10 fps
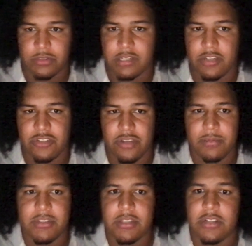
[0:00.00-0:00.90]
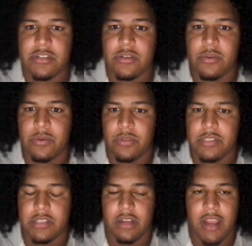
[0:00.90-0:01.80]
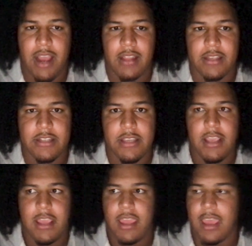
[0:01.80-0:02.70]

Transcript: to contribute to their school and to their college. Mm.